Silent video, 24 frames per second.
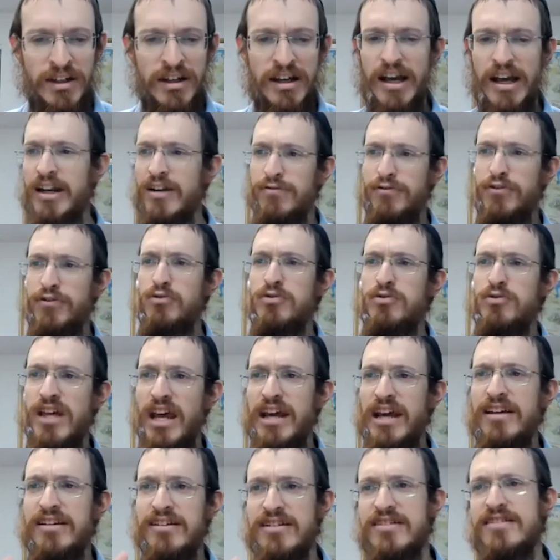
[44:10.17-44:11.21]
And if you
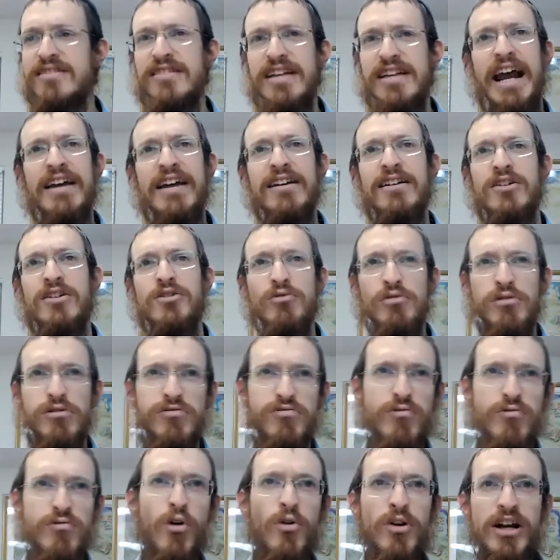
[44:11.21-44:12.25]
take this sand and you
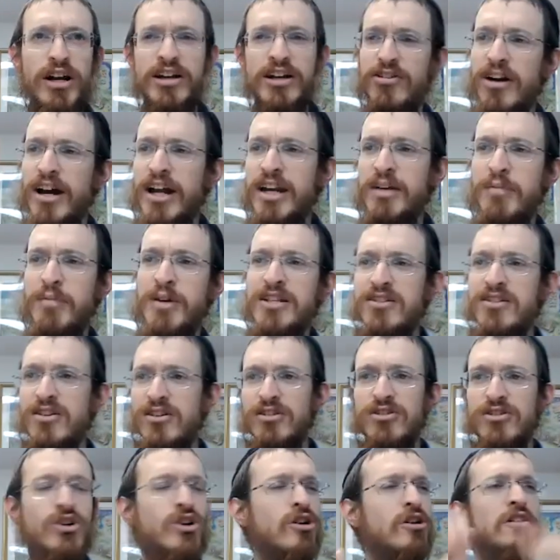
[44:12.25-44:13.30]
throw it at your enemies, it'll
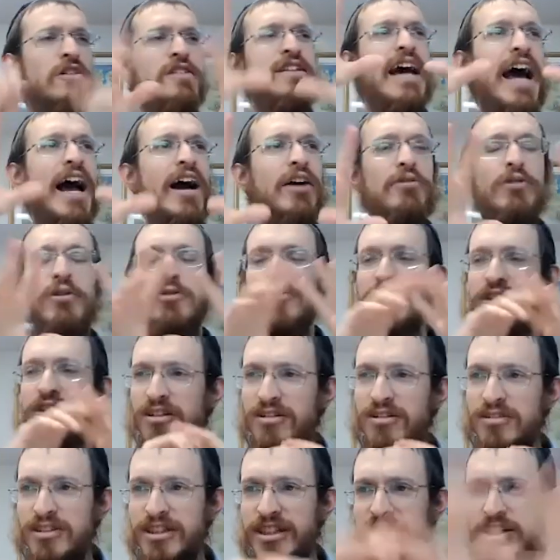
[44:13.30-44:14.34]
turn into arrows and
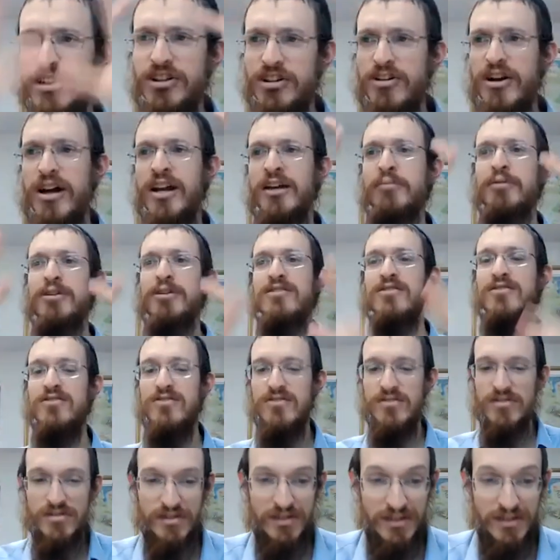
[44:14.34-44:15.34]
it'll kill your enemies.